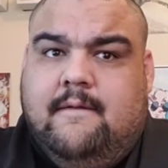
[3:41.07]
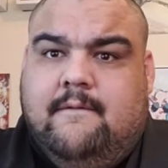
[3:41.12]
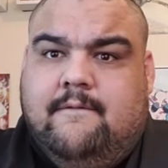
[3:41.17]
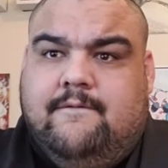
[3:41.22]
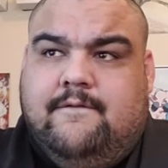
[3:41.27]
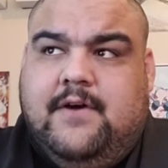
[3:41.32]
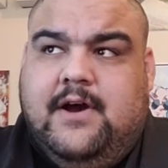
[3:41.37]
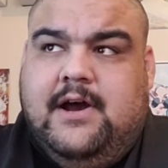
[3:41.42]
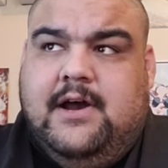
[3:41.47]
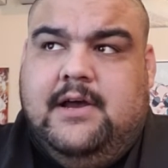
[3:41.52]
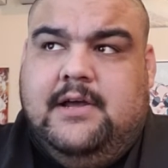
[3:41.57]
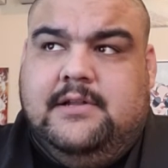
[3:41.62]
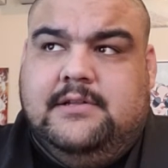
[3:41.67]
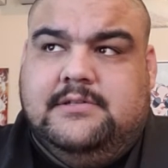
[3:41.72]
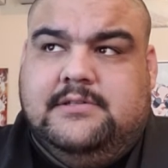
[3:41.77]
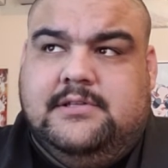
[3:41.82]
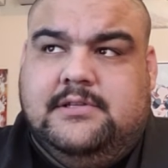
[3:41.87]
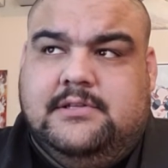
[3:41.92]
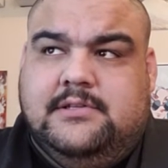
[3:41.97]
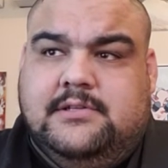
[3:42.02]

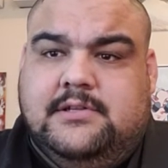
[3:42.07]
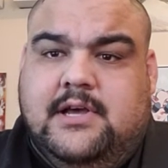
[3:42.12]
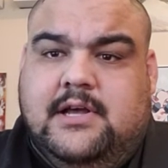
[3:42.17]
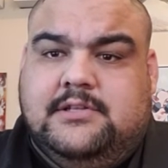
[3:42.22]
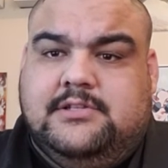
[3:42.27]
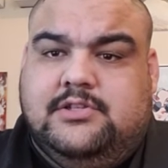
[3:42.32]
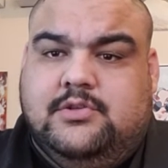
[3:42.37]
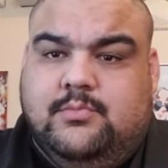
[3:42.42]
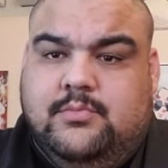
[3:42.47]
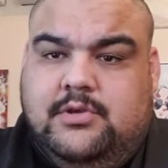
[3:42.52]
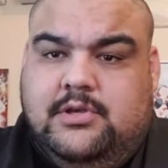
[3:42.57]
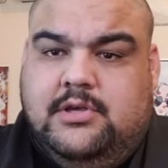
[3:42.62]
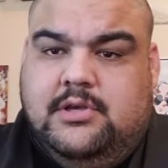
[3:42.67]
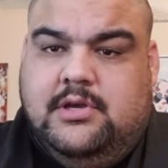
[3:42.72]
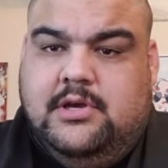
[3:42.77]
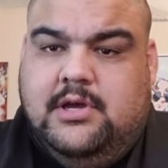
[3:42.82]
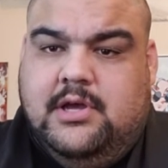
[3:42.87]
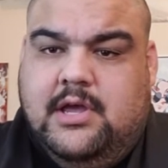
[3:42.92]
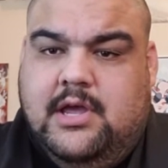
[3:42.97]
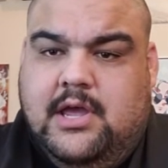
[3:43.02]
finds Natsume
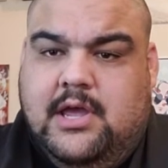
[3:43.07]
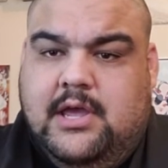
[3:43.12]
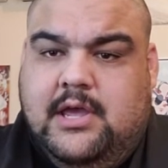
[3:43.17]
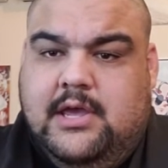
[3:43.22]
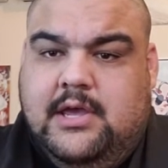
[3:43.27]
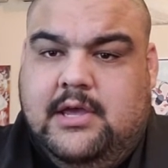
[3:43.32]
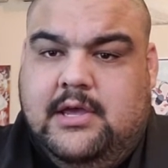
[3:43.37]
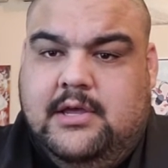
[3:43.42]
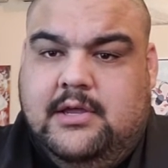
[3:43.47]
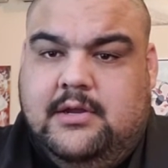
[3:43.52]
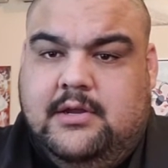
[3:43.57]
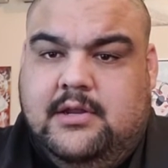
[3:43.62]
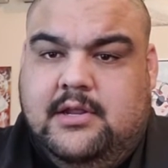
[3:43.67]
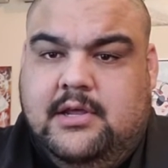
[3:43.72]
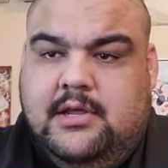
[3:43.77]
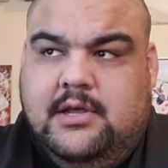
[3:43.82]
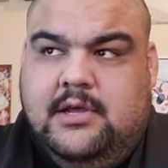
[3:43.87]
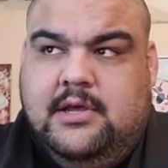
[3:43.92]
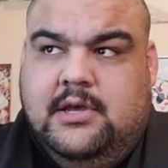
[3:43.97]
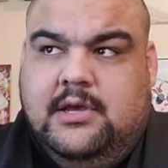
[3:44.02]
and
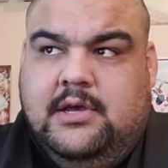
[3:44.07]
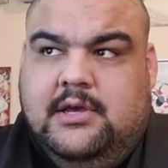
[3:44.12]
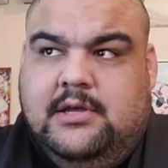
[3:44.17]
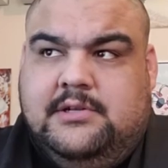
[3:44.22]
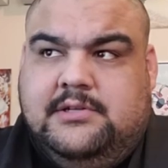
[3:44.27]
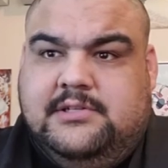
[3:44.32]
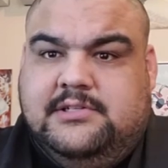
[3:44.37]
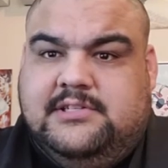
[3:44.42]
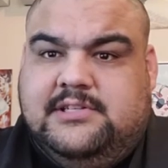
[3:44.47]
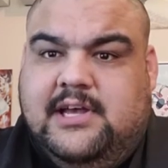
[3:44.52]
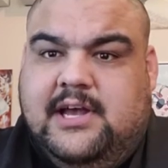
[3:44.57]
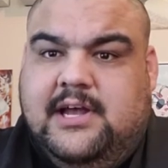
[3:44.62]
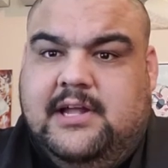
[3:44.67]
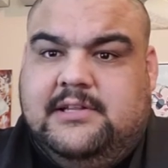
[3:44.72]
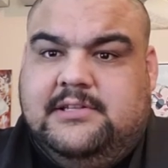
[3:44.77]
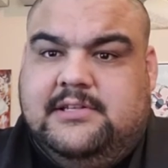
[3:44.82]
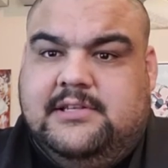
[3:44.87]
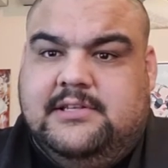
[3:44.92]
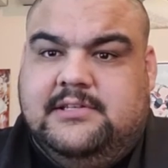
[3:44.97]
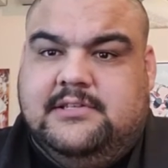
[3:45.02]

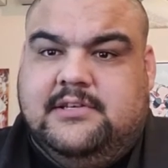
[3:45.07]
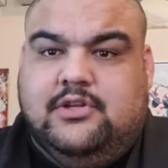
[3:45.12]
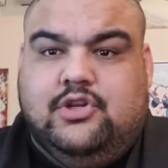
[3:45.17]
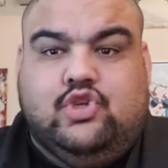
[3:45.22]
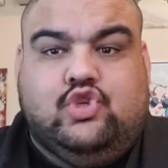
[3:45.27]
decides he's going